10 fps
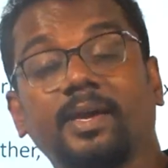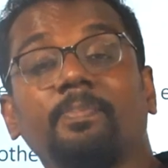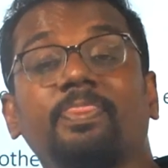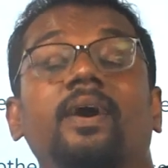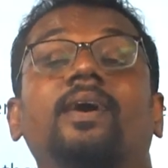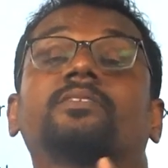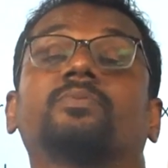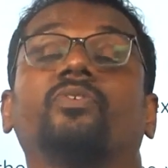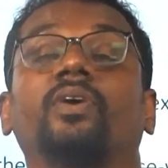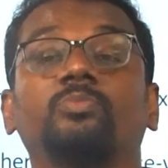day.
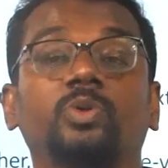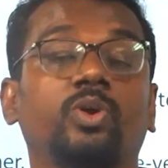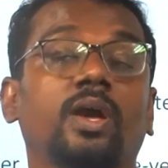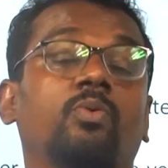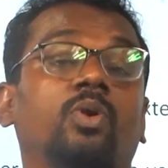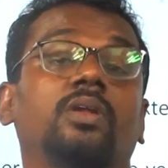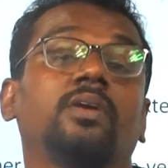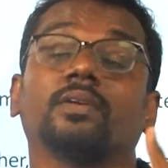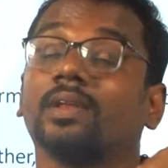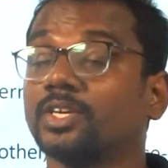Asamavyapti, we have only
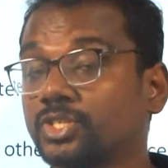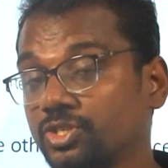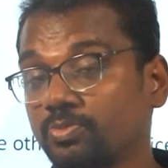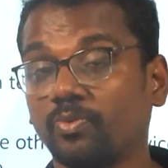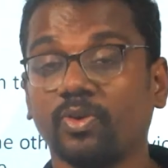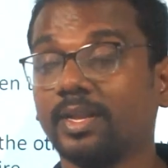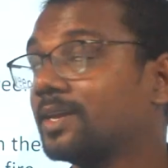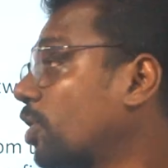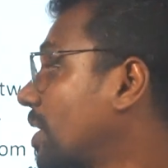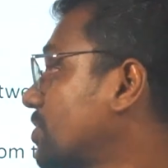relationship of unequal